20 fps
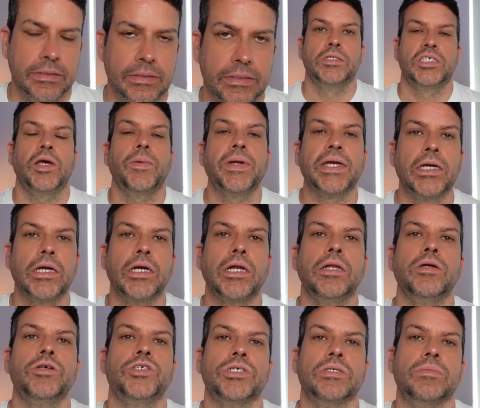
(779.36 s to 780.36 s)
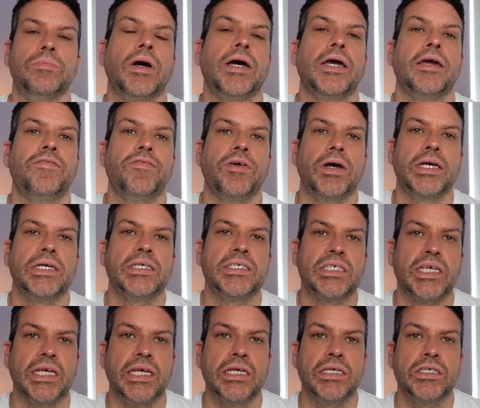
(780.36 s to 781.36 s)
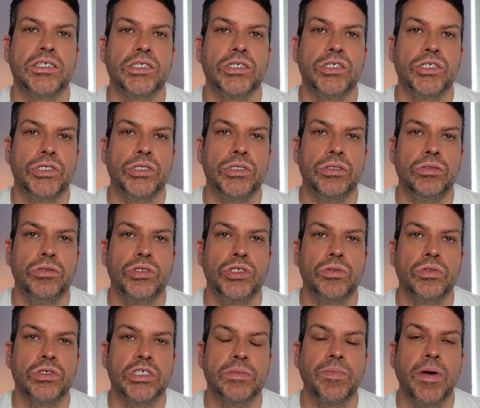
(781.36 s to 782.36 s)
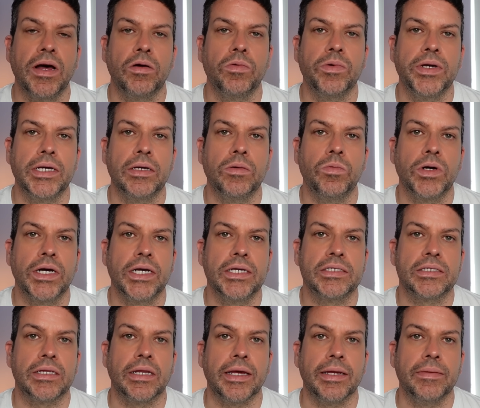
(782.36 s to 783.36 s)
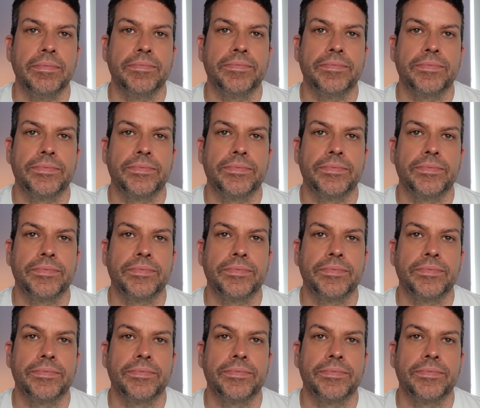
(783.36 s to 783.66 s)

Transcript: So in conclusion, my advice is to choose your smartware wisely.